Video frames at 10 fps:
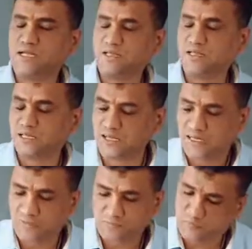3
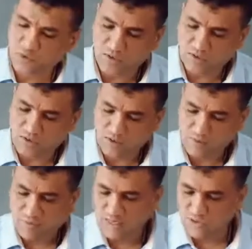and 4,
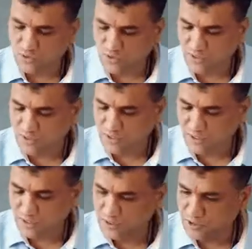please go with that
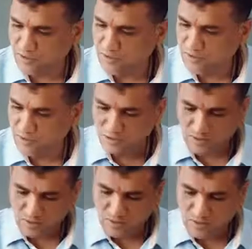option.
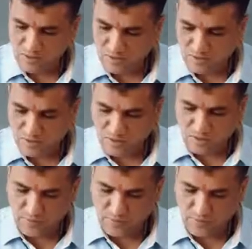Okay.